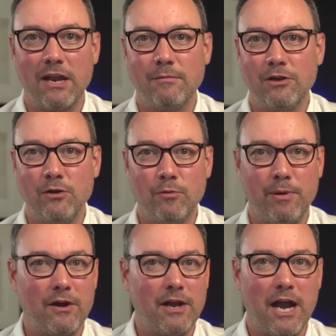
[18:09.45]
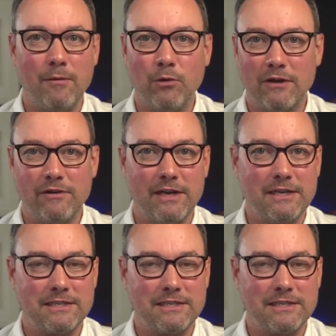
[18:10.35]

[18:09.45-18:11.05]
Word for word: a new paradigm, whatever it is.